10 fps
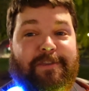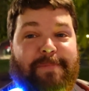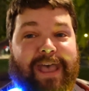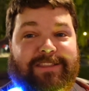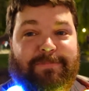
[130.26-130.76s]
you,
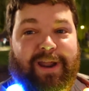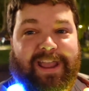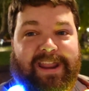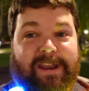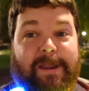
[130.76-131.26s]
Past
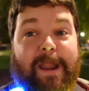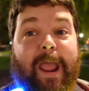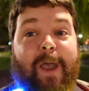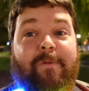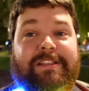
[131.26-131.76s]
Brian, and
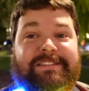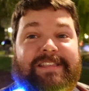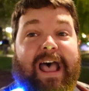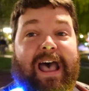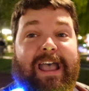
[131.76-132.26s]
now it's
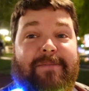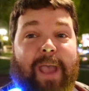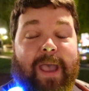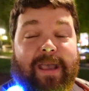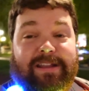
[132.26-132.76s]
time
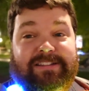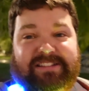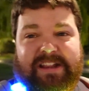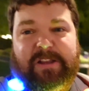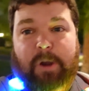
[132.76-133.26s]

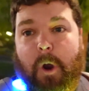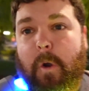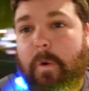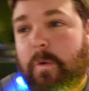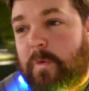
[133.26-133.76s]
to
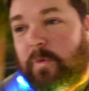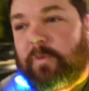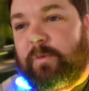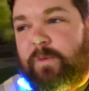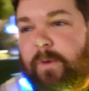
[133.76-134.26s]

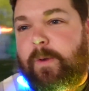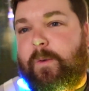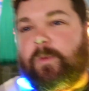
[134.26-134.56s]
go! Woo!